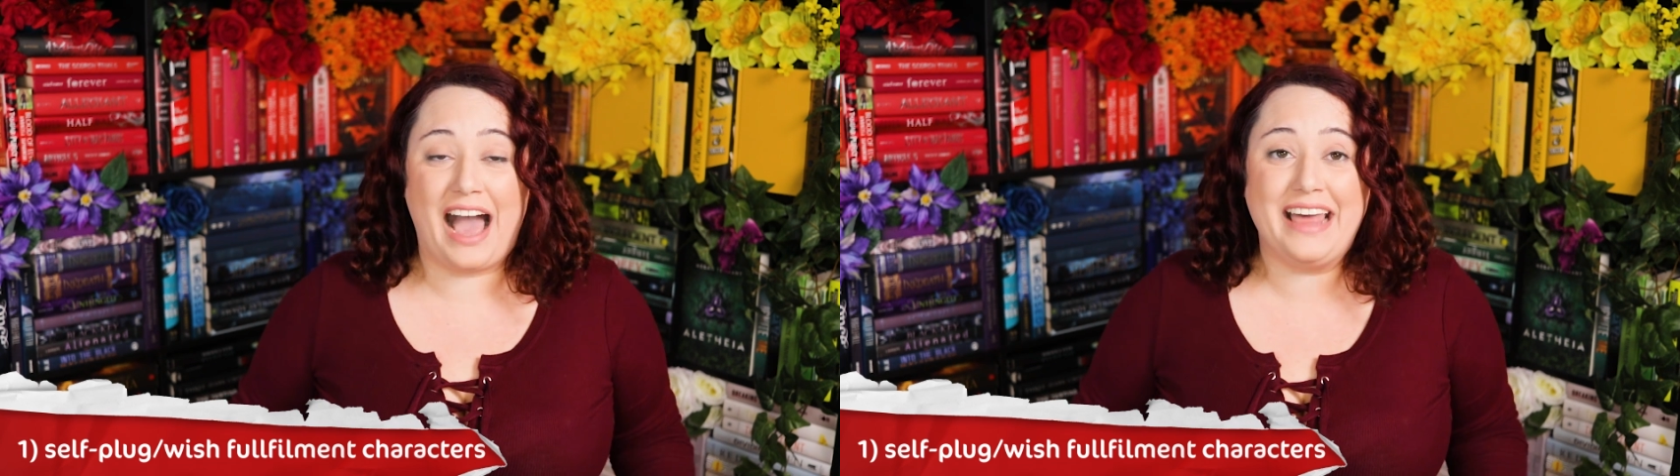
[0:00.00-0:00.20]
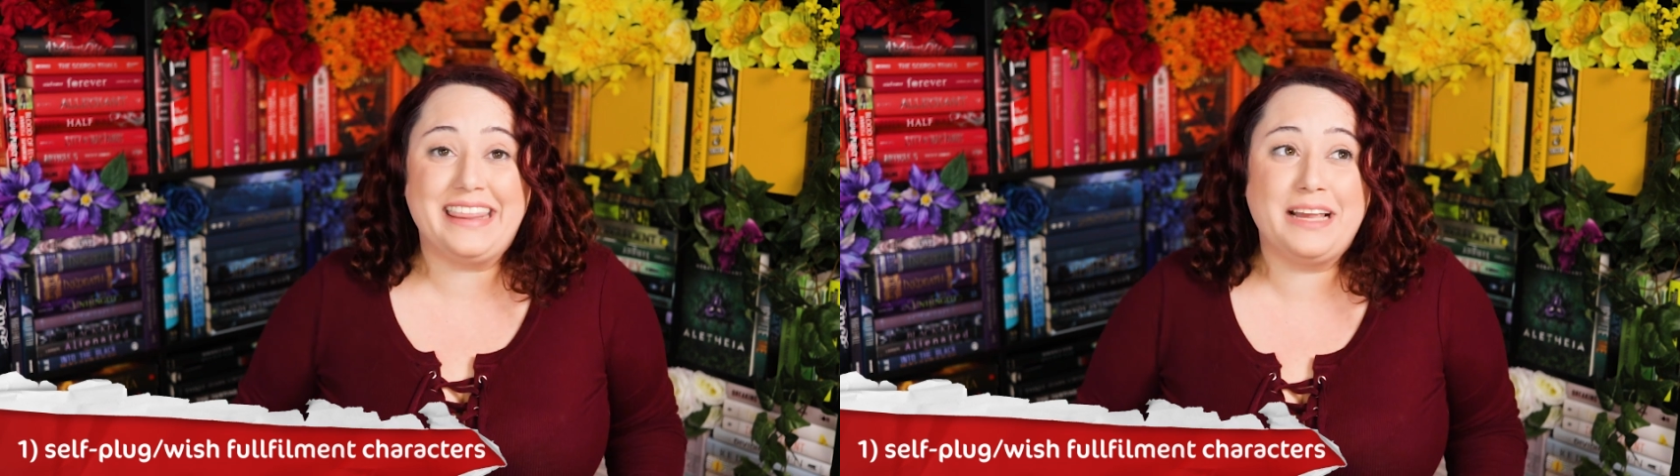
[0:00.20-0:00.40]

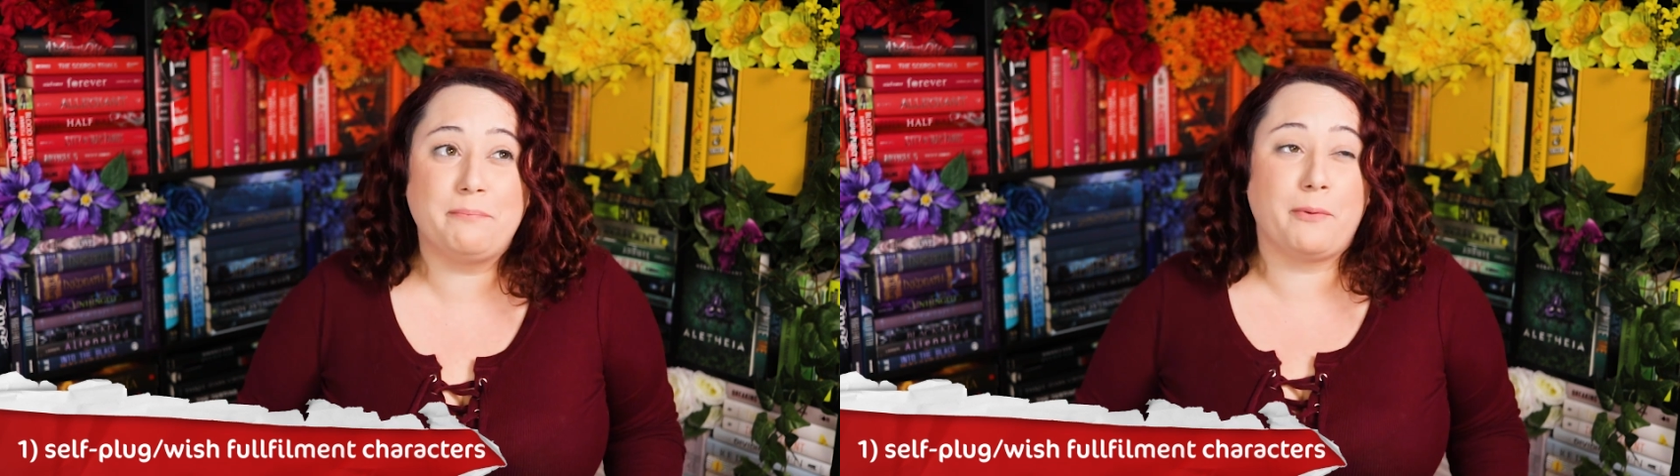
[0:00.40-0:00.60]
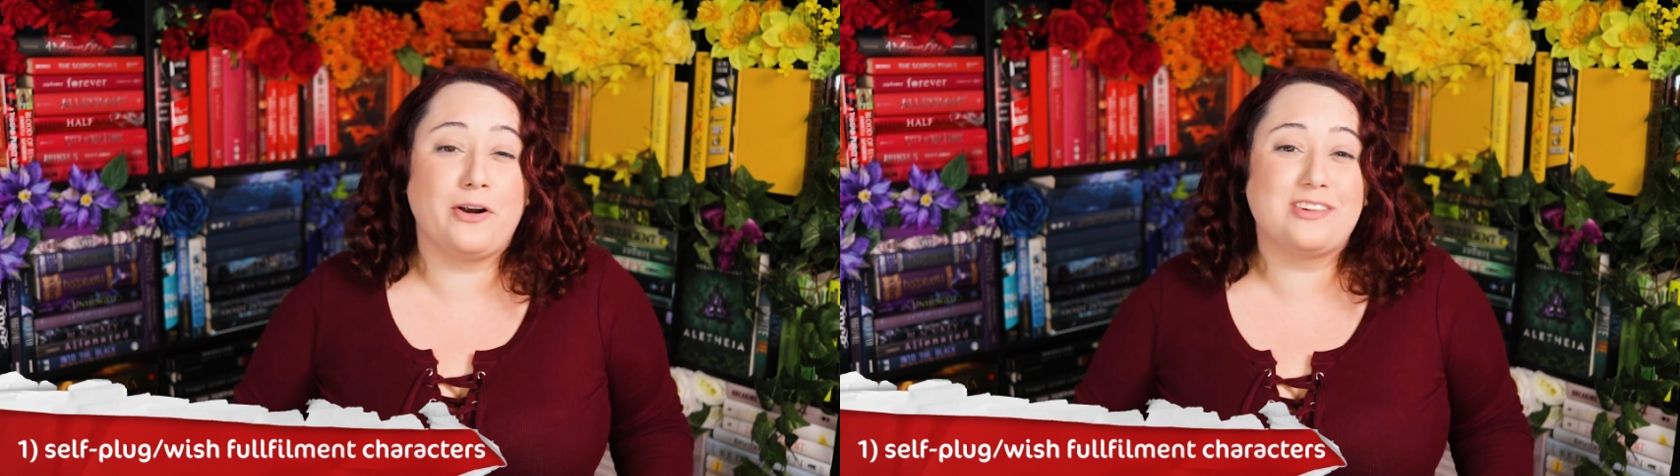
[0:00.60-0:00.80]
I
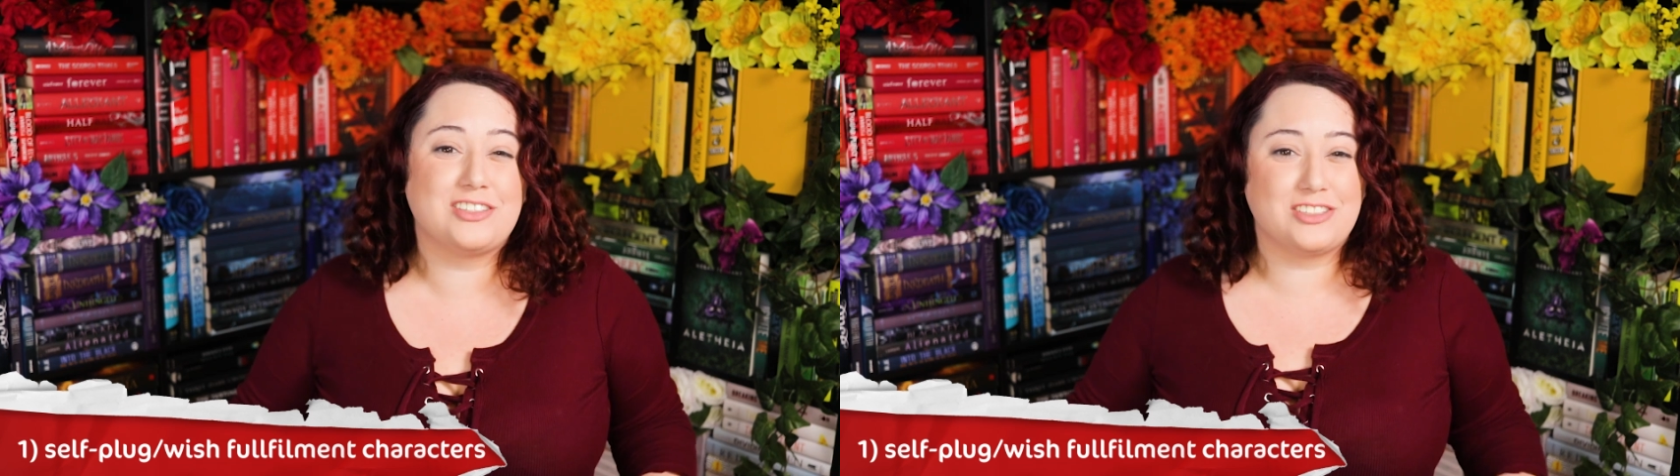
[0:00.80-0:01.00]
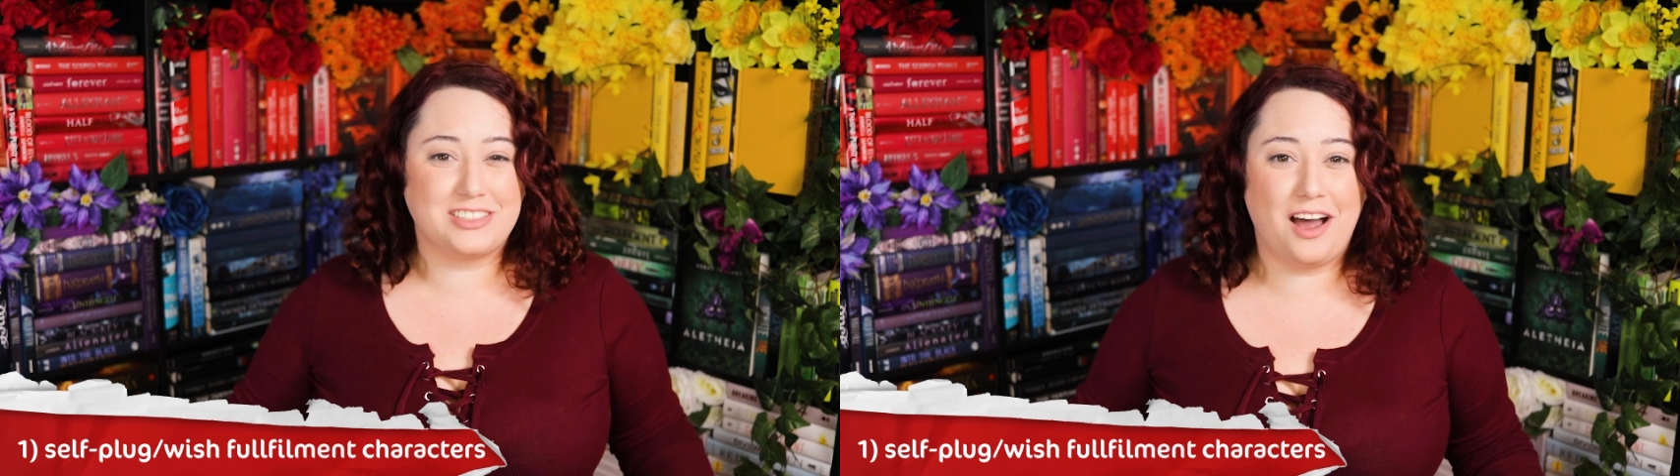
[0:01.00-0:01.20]
think birds
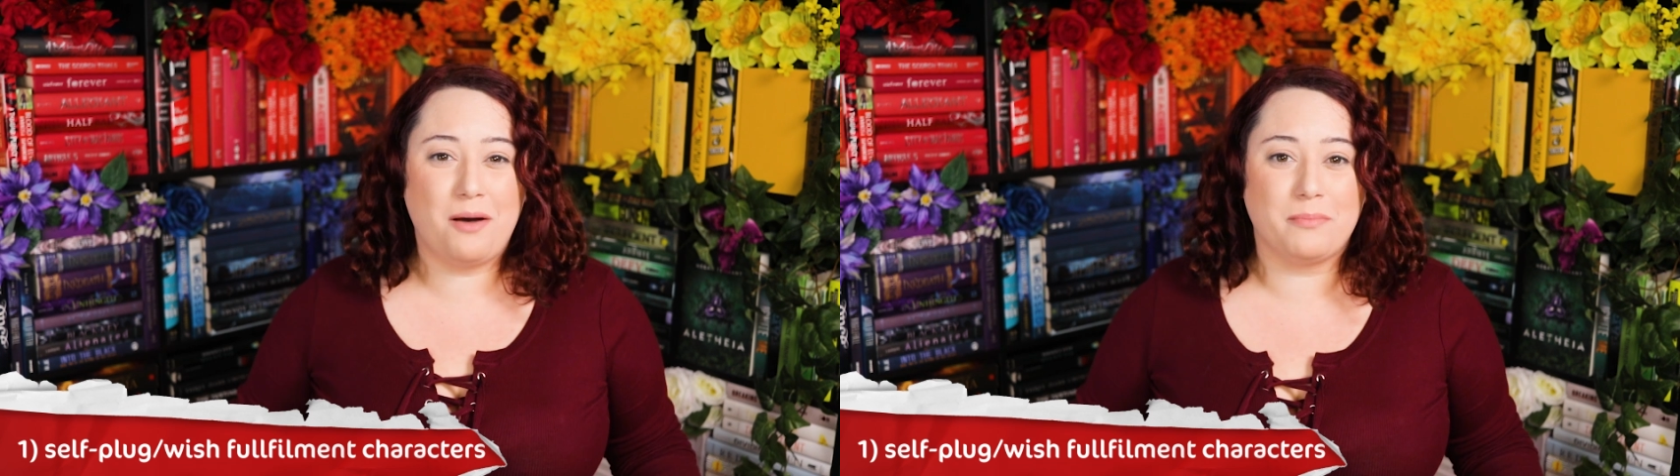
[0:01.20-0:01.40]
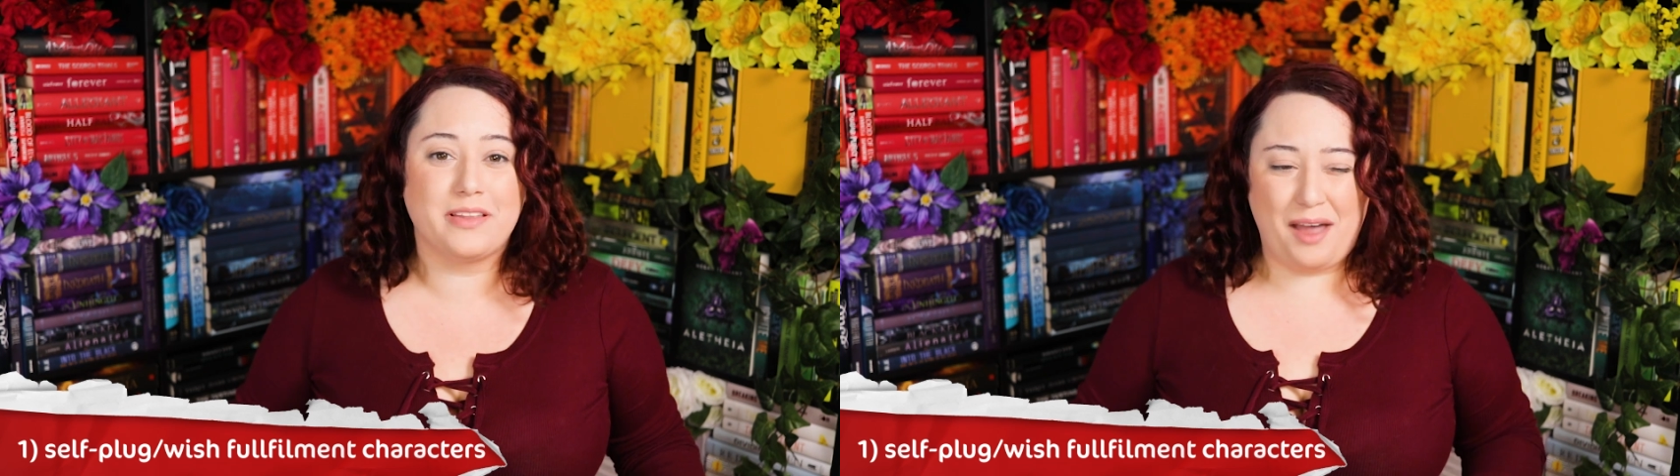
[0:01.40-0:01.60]
are dumb.